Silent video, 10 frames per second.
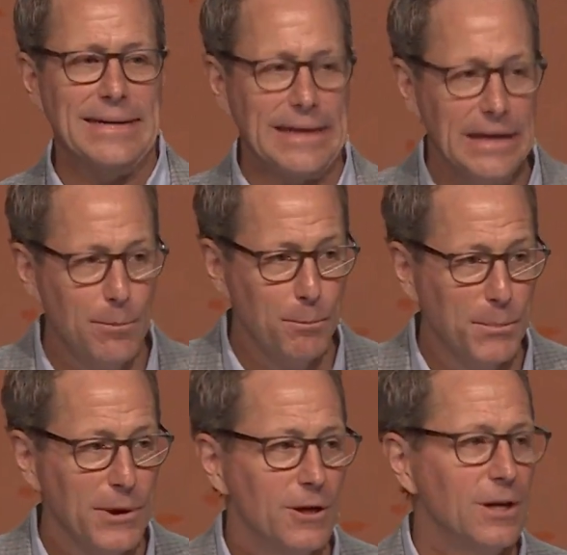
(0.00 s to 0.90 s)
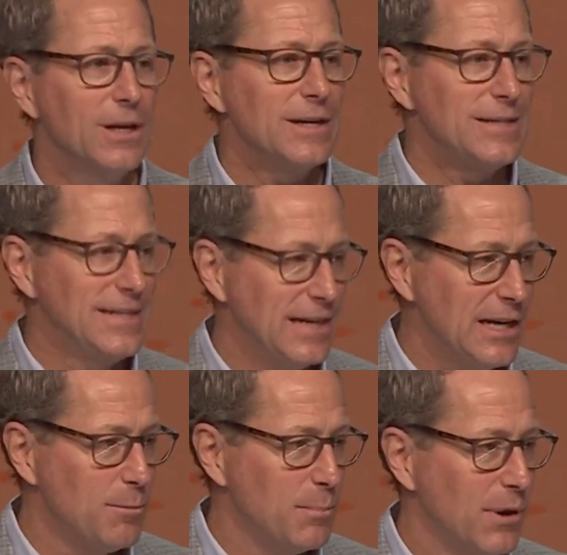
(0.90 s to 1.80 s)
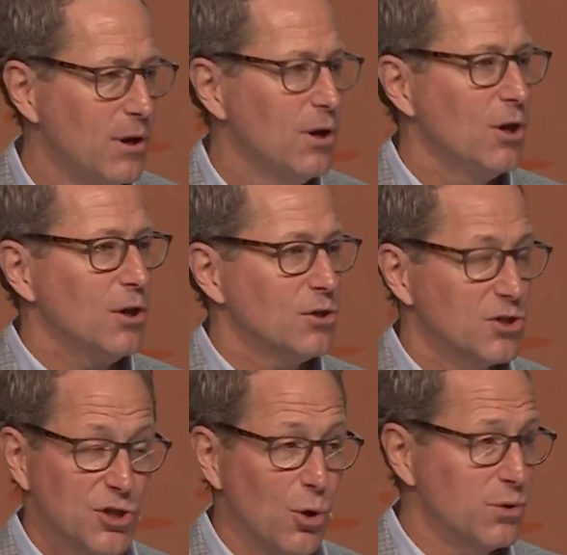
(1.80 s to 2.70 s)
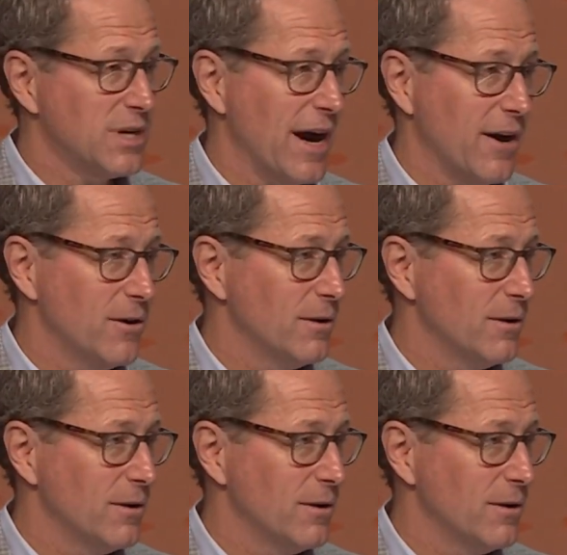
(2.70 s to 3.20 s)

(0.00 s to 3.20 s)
Deep, deep soul tired.